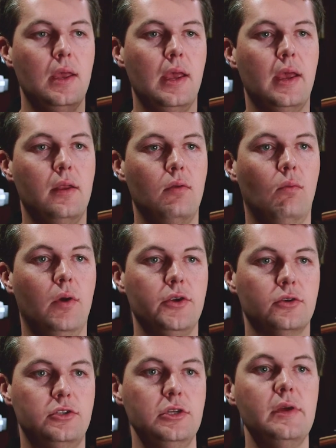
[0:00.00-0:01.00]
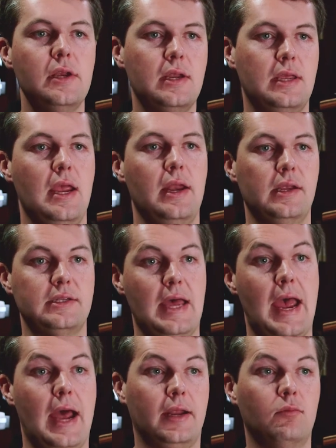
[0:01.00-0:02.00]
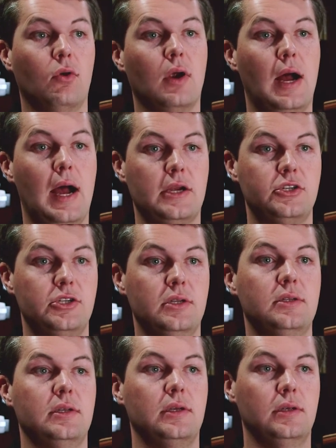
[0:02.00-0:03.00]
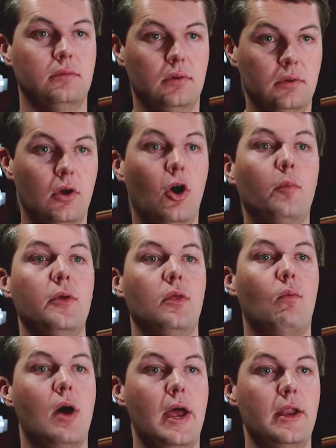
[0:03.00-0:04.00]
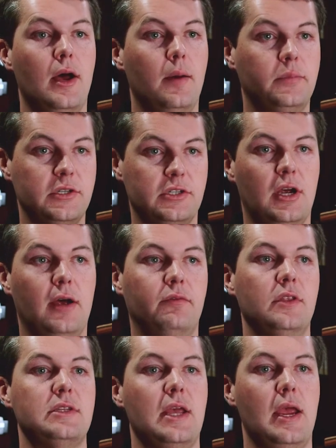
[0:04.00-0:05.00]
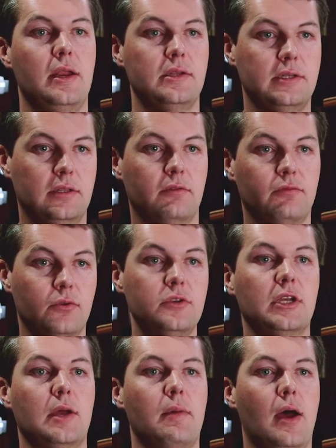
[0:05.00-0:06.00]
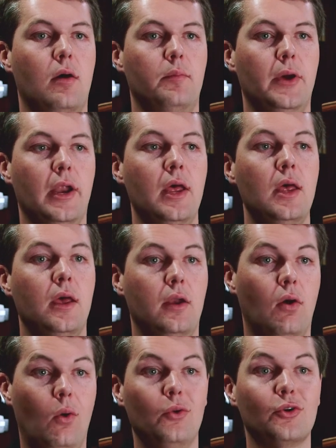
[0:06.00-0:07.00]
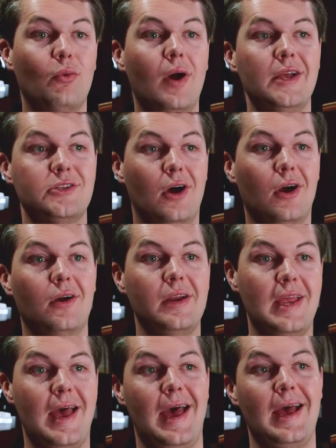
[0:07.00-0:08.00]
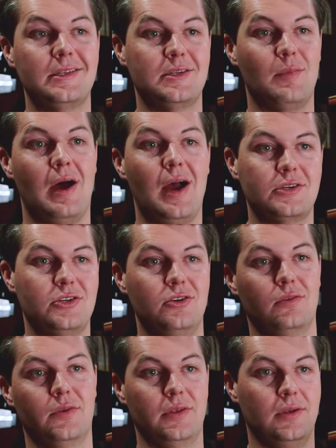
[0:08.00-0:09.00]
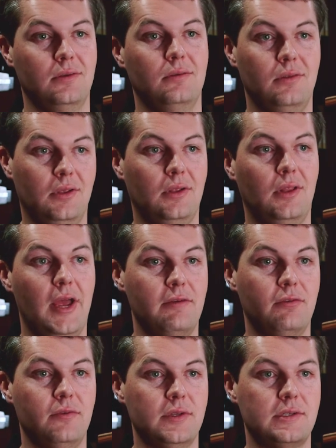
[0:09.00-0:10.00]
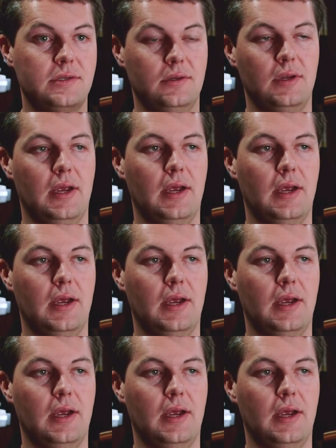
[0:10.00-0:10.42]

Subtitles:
And what you're doing in decanting is adding more oxygen to open the wine up, to soften the tannins, get the fruit to come out. But an older wine's already had some oxygen over the life of its